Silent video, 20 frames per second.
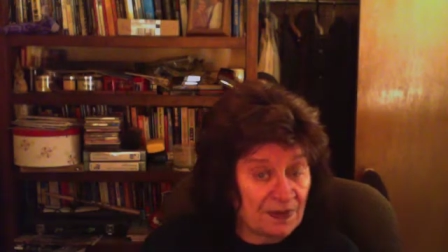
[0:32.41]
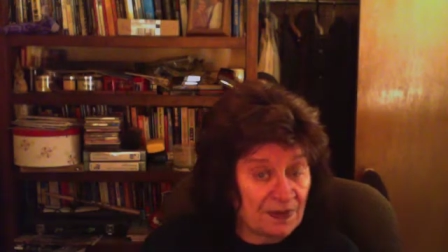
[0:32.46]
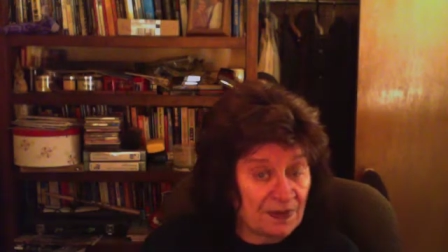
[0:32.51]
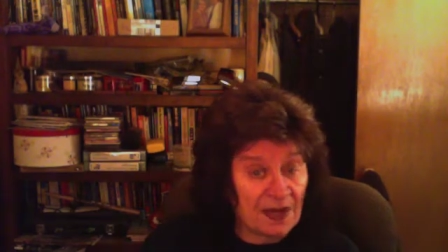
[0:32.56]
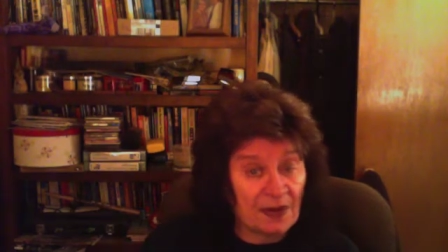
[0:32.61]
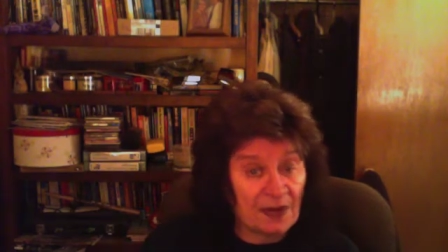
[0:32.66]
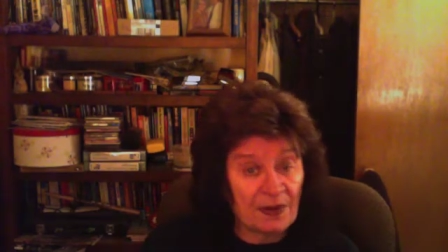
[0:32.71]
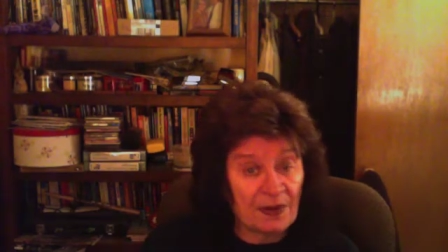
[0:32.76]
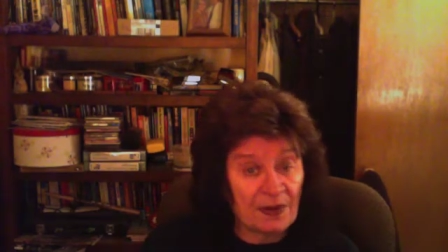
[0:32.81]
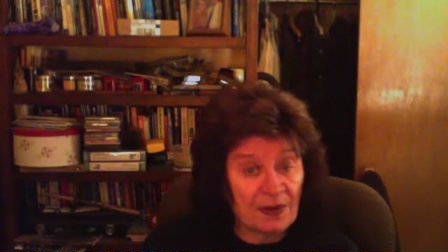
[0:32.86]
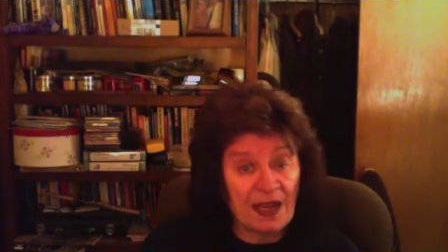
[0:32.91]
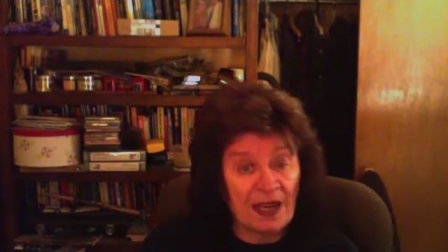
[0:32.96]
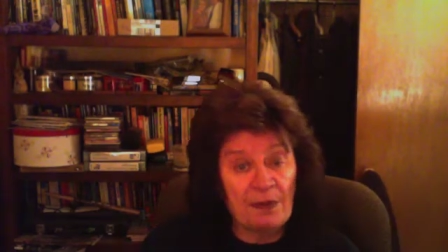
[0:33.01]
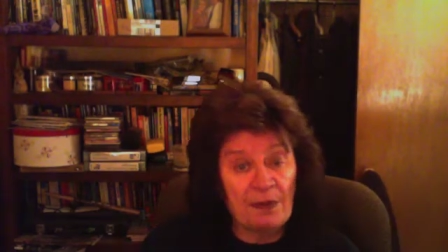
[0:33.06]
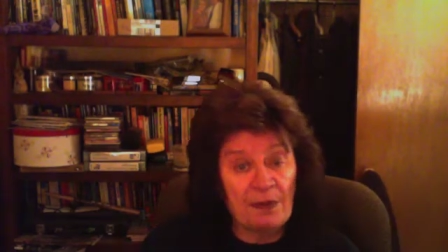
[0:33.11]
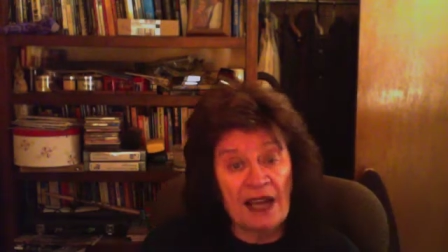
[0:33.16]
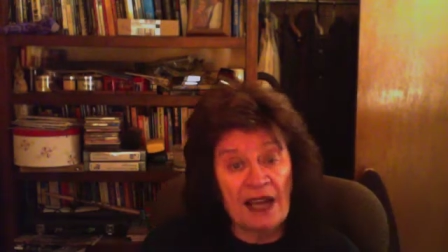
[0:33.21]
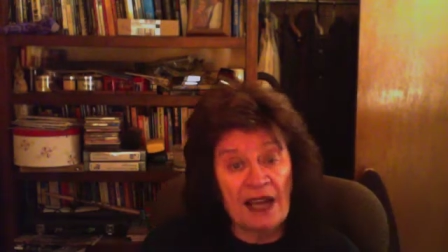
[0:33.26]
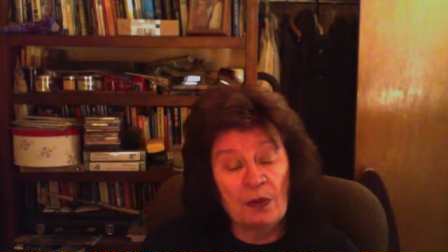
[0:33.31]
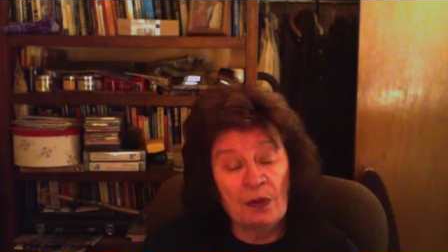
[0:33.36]
Okay,
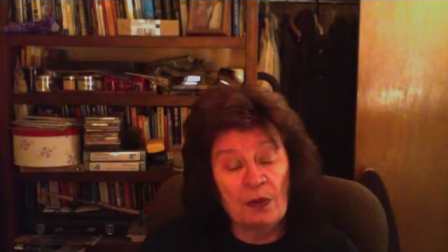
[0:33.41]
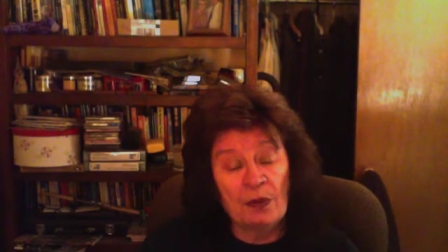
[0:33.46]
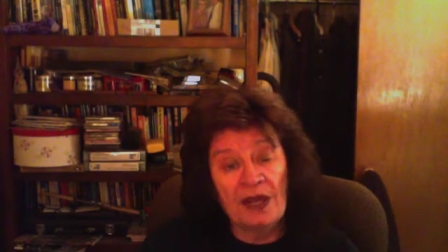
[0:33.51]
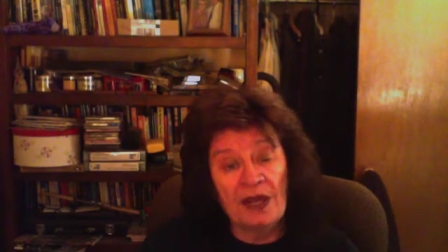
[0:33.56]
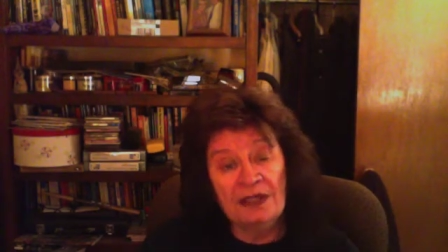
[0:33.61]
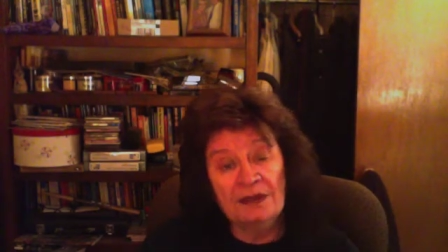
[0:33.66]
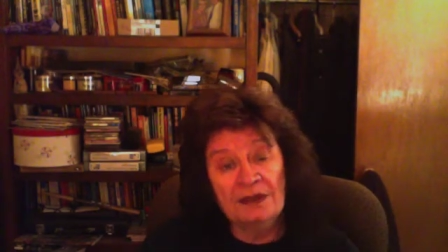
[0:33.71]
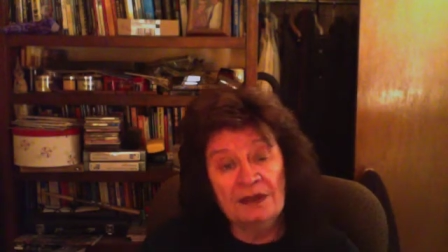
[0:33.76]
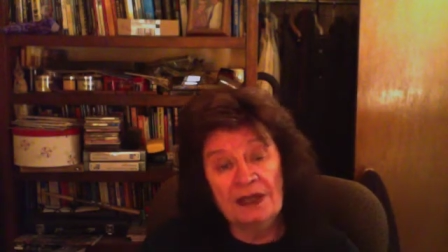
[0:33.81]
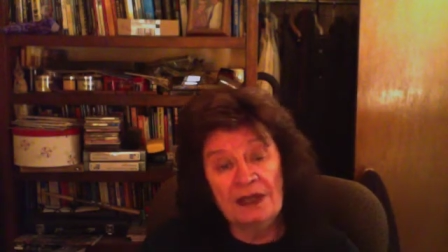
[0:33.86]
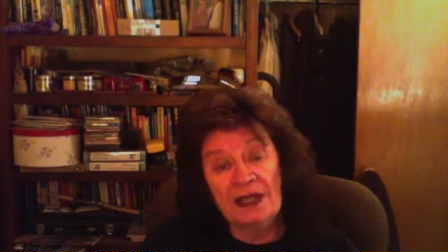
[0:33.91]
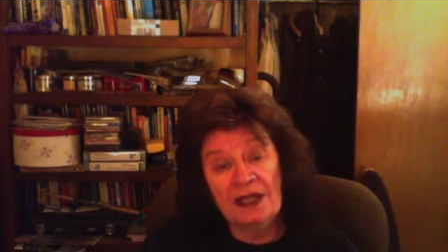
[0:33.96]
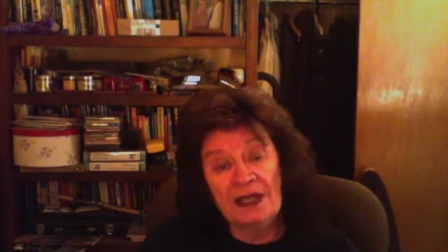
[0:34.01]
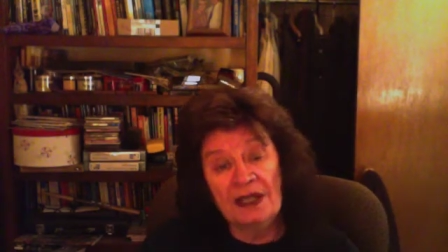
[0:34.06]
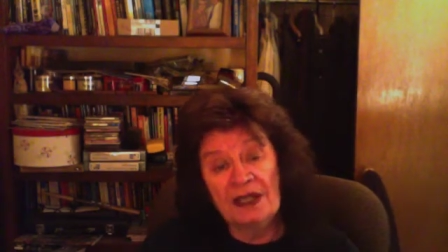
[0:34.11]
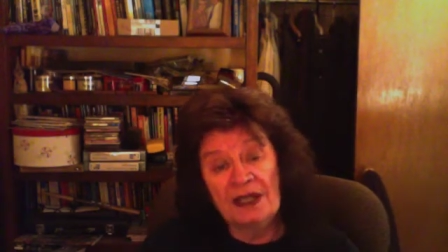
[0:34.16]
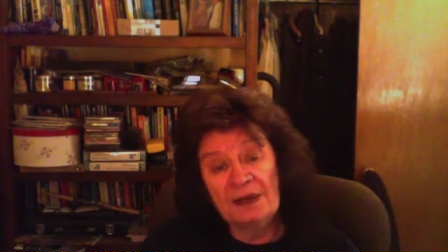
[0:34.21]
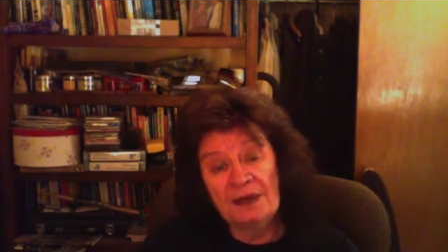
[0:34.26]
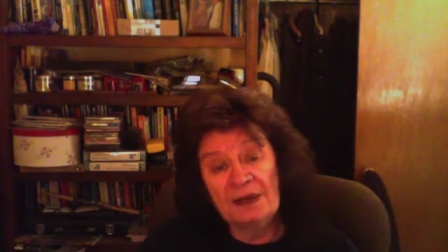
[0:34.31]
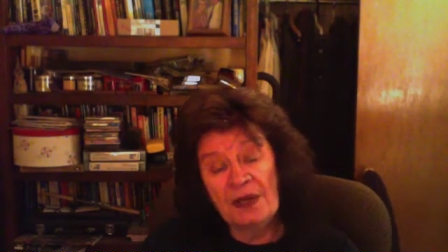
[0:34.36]
back when
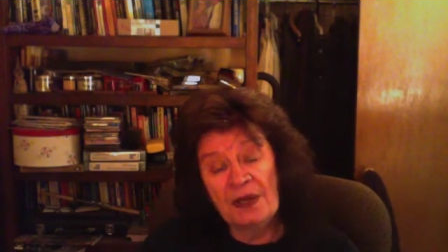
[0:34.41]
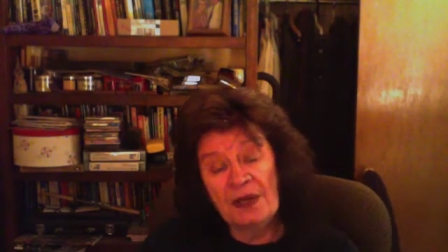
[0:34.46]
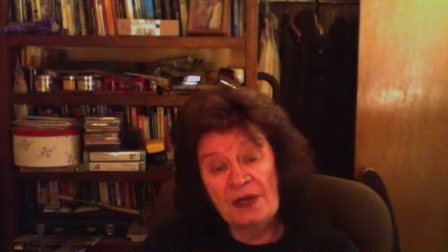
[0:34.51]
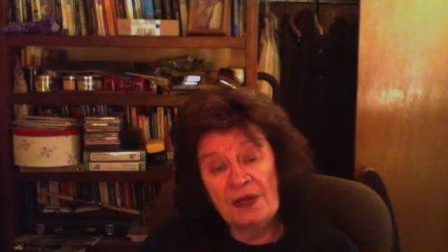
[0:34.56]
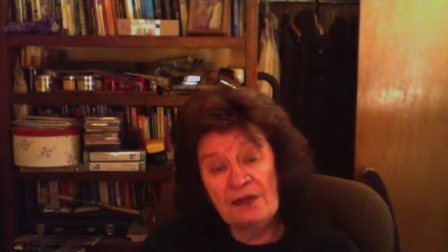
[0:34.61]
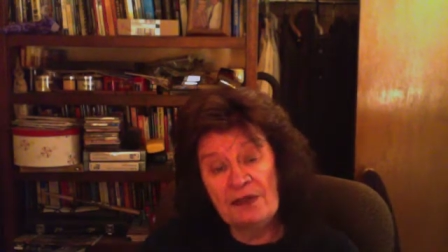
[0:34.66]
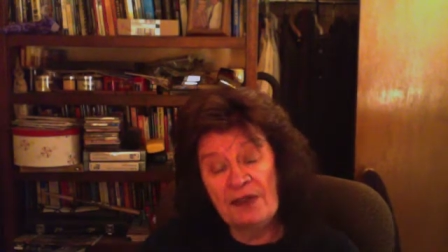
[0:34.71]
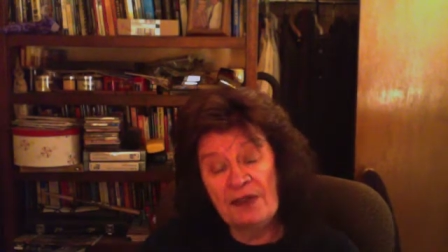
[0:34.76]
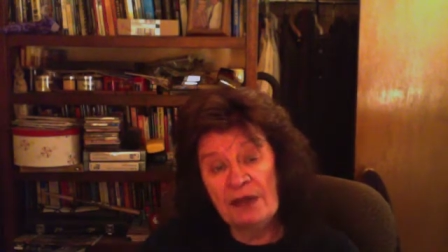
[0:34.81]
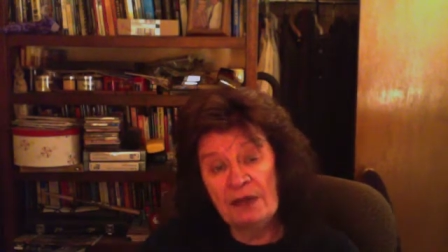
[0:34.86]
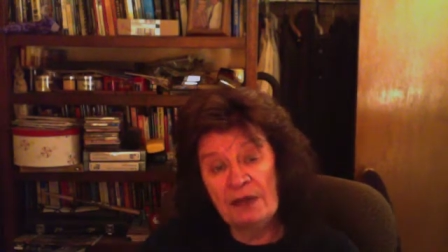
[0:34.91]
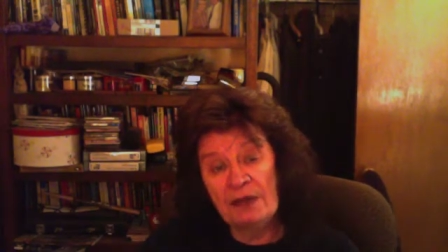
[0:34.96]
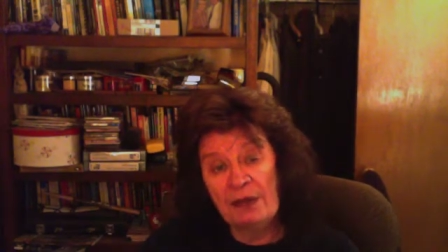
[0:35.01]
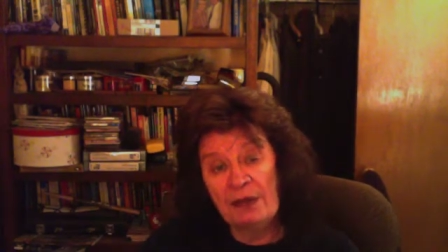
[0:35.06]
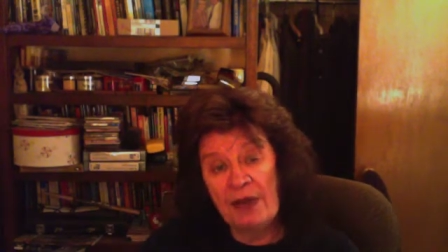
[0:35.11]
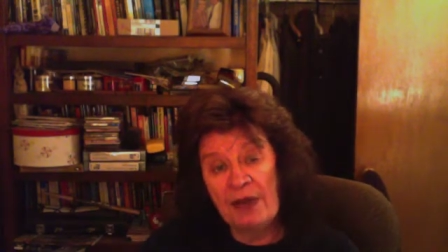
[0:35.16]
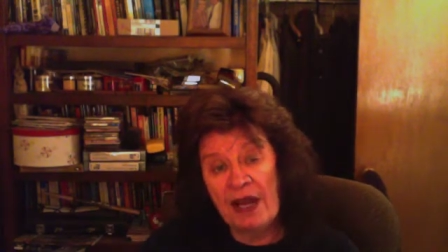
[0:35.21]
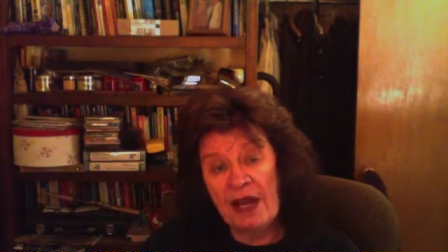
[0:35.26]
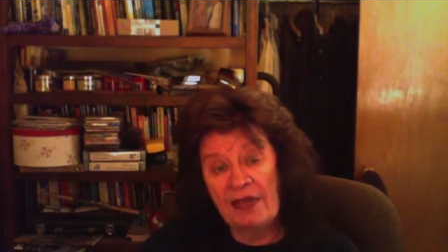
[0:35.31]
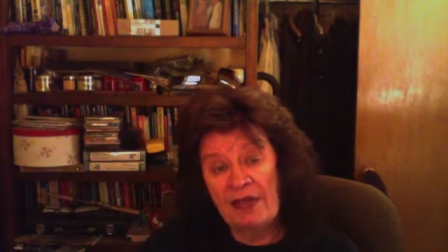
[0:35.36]
Tony's family
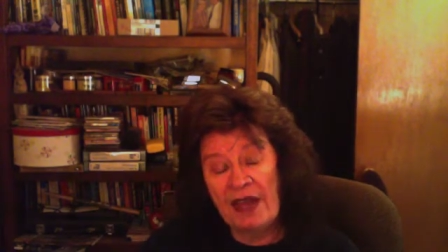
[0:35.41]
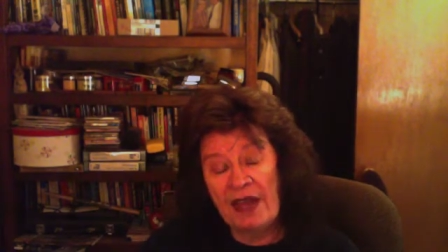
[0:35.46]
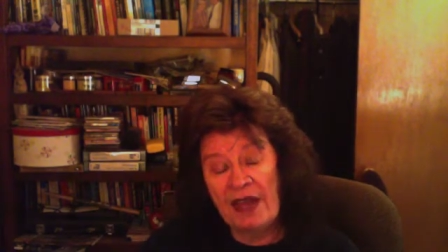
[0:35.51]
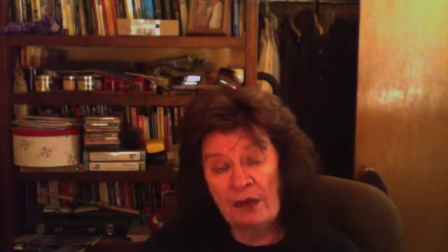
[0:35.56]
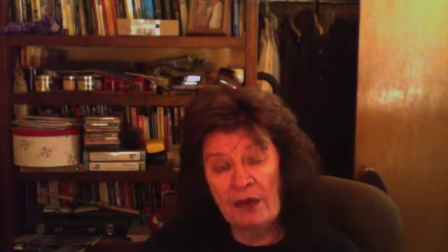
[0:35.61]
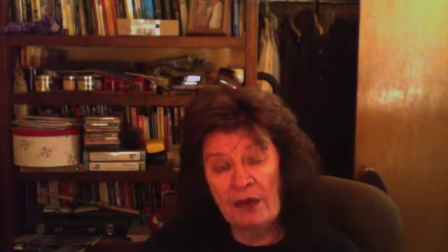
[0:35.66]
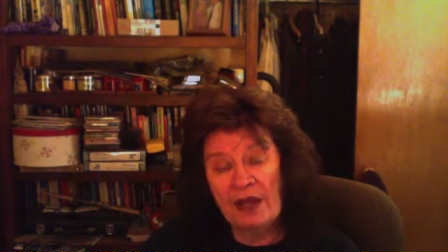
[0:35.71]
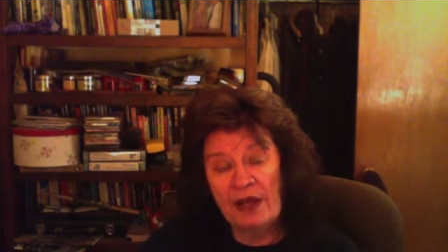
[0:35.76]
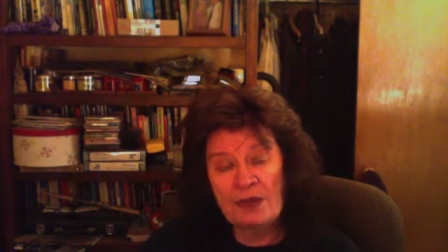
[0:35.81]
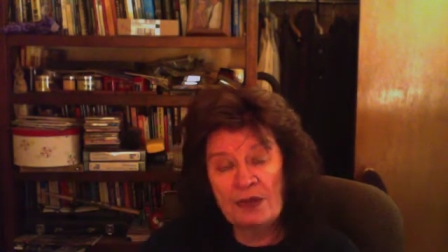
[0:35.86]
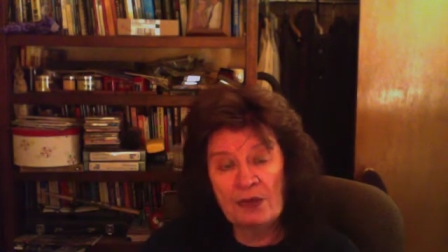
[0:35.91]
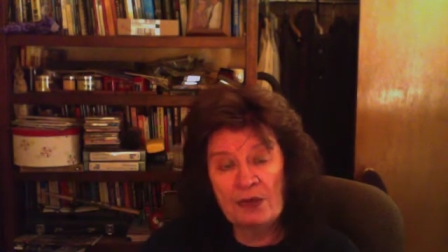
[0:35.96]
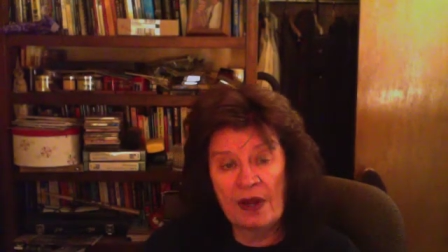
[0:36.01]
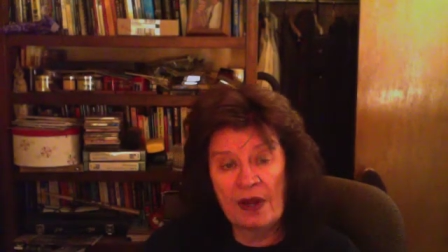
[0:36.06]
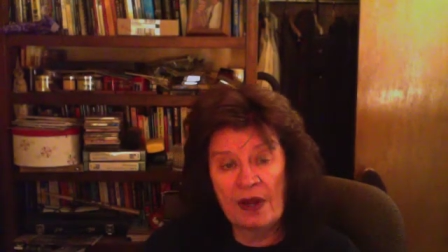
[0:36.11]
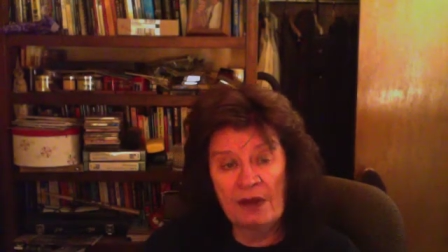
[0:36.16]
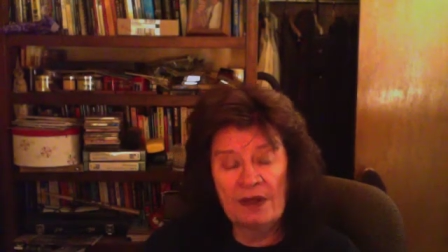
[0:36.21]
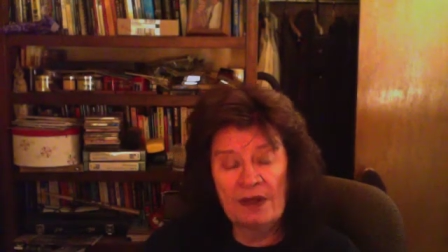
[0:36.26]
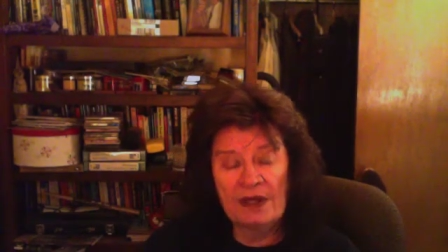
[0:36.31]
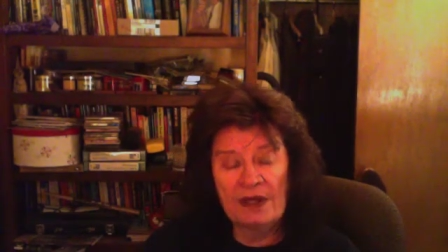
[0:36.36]
ran that
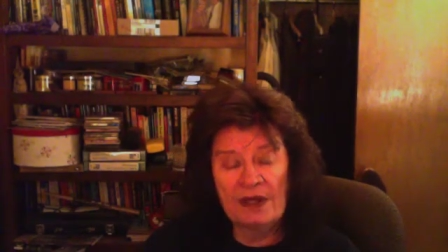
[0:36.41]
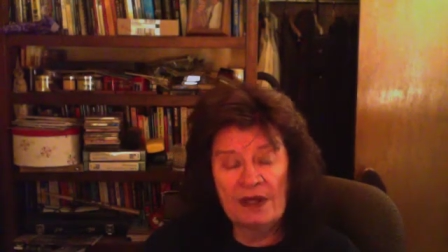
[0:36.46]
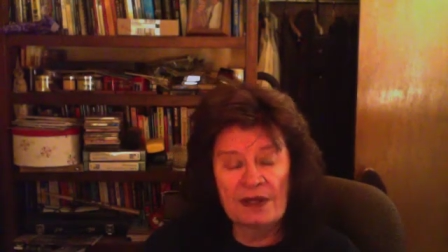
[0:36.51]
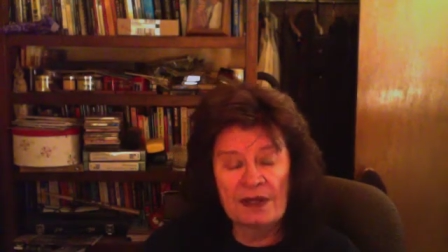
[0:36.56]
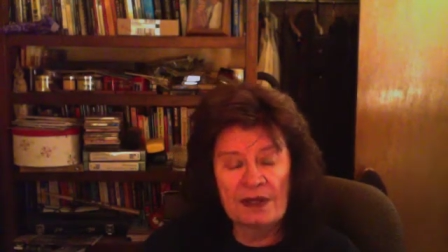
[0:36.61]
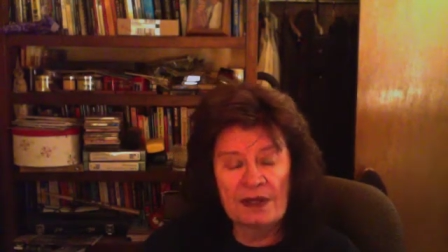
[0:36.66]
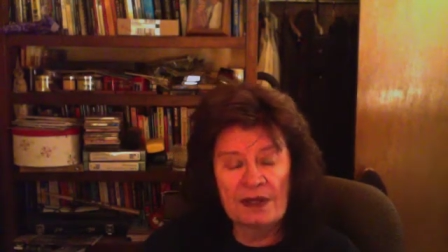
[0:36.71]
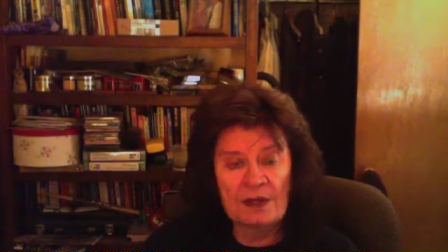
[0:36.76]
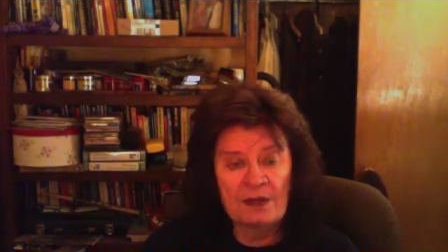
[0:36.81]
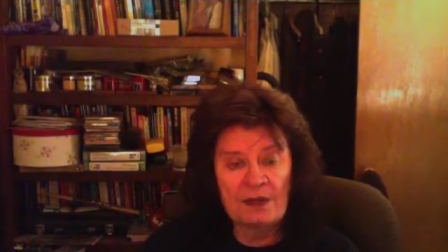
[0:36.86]
restaurant business.